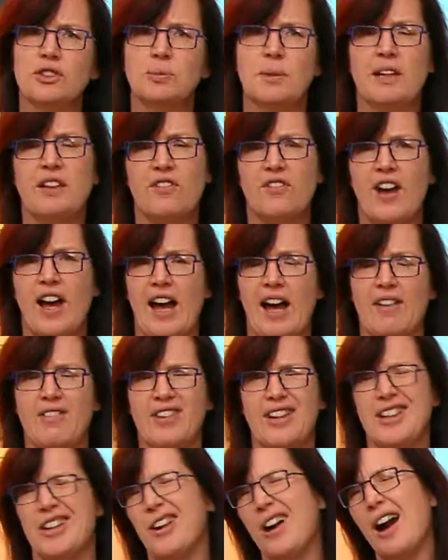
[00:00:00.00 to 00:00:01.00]
25,
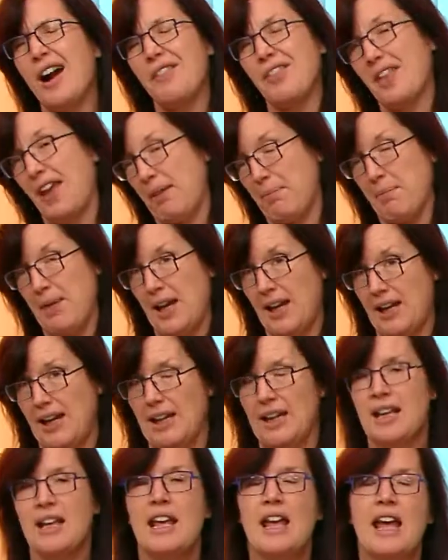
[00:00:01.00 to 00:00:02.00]
and there aren't that
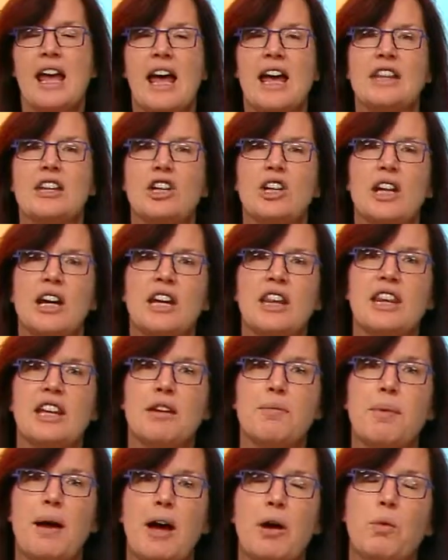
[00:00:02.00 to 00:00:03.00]
many. And then you got to think
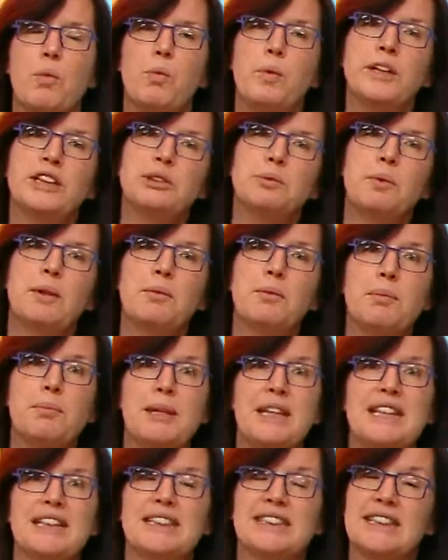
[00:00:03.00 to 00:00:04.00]
about which one would
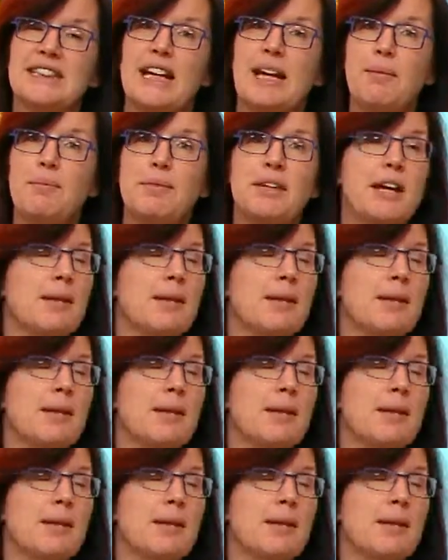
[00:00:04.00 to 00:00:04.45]
be the same